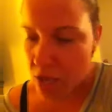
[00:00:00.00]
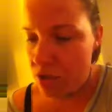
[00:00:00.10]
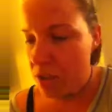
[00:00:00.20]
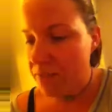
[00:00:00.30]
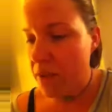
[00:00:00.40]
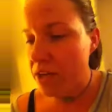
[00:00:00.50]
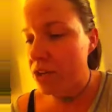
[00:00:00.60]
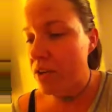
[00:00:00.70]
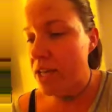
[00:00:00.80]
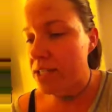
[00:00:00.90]
You can find
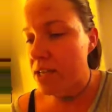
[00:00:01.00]
her at